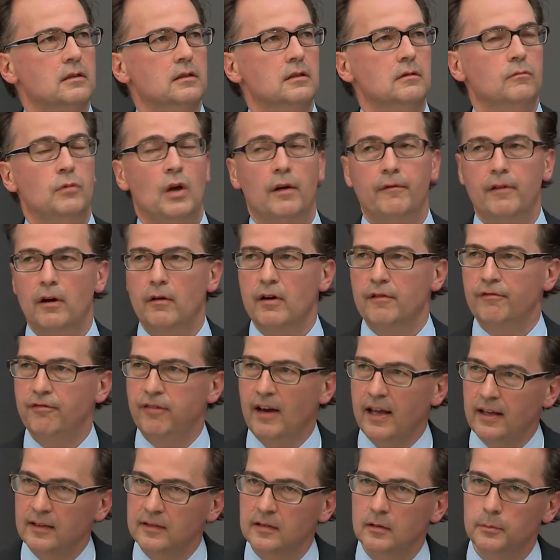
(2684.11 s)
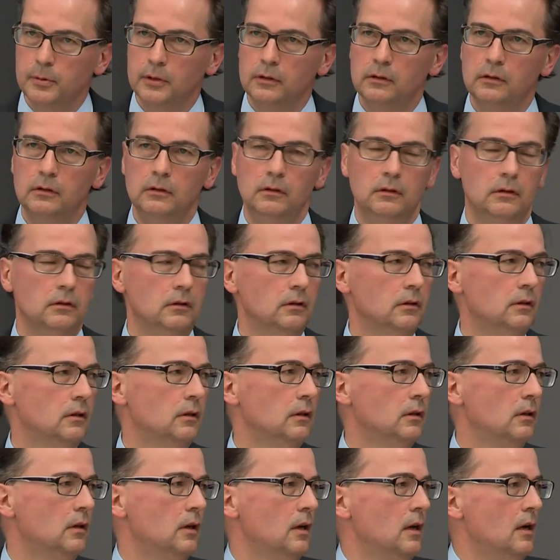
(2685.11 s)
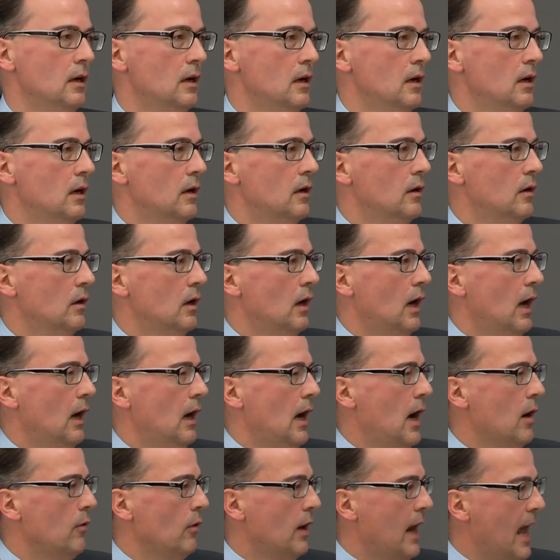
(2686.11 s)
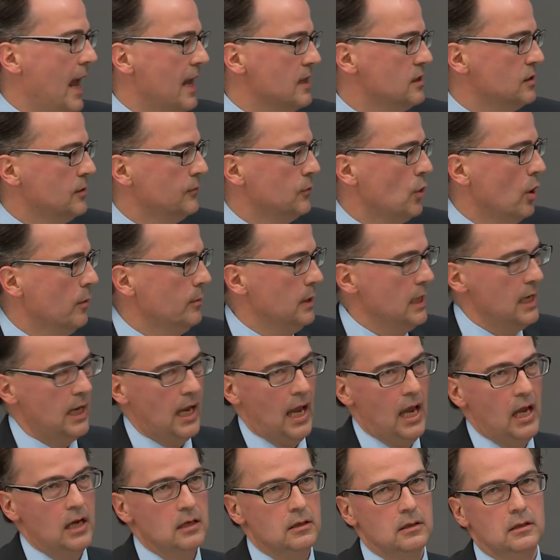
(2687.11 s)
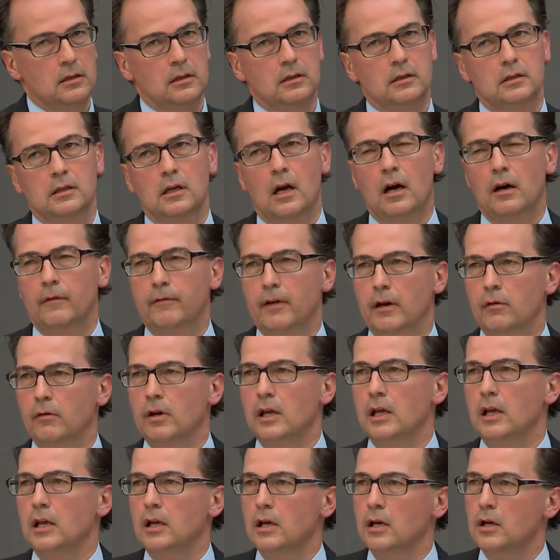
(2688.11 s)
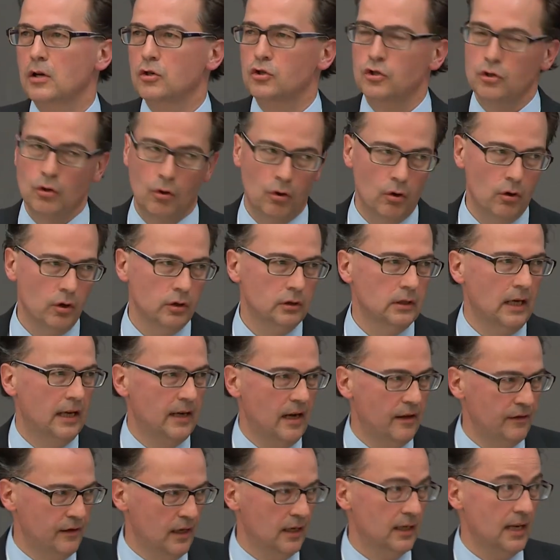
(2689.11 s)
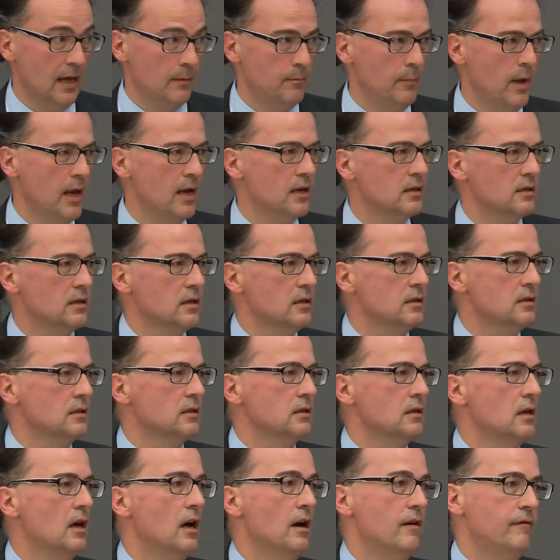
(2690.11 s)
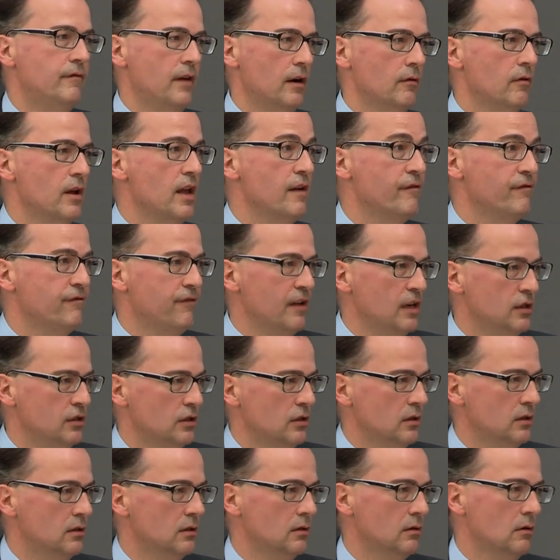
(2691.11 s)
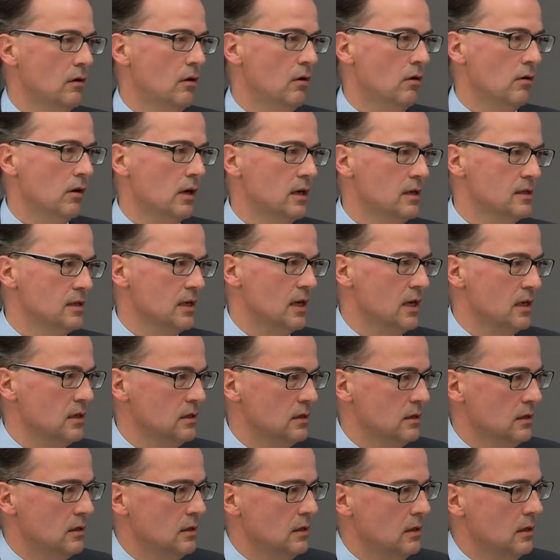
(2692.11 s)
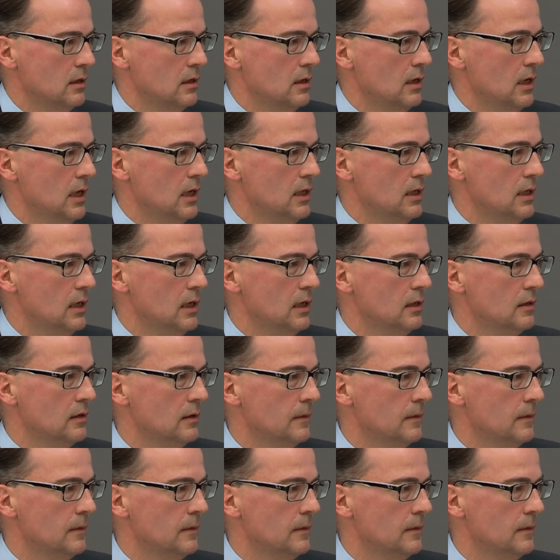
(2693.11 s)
We are very flexible. Our lines of communications are very short, and I think that makes us a very efficient organization indeed.